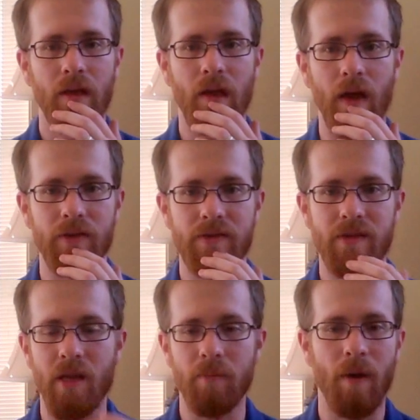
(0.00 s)
The
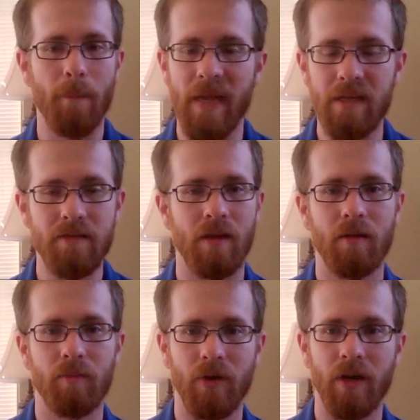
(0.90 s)
same
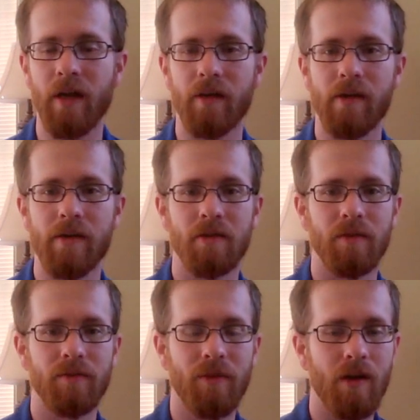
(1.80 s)
basic brain areas are
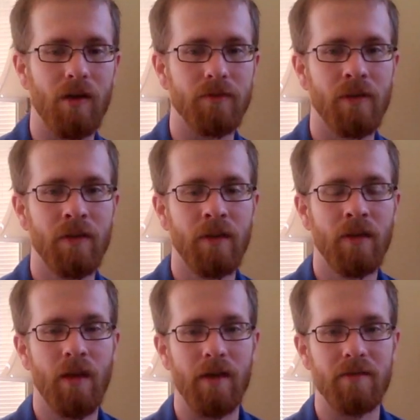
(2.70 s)
involved,
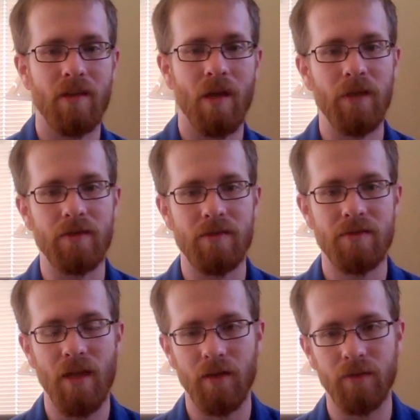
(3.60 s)
except
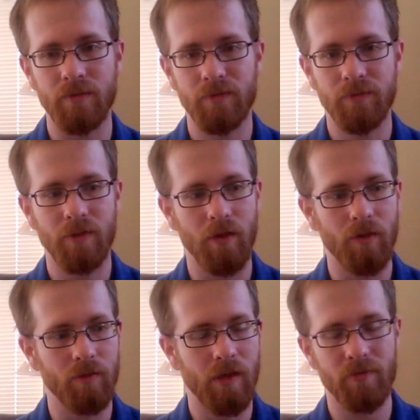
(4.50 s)
instead of, you
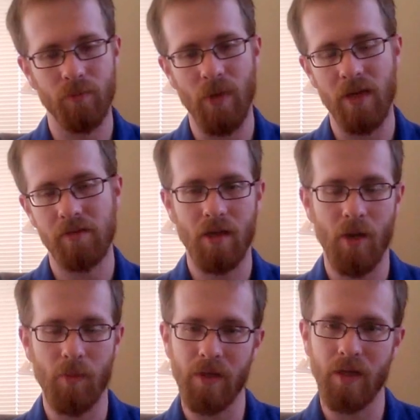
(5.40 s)
know, information
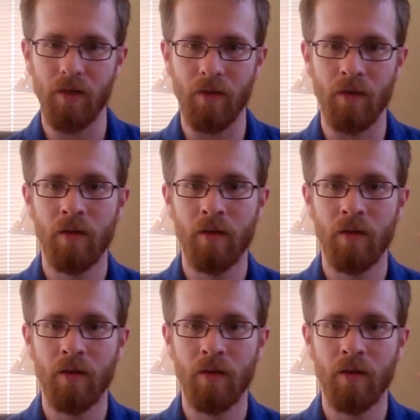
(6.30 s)
coming in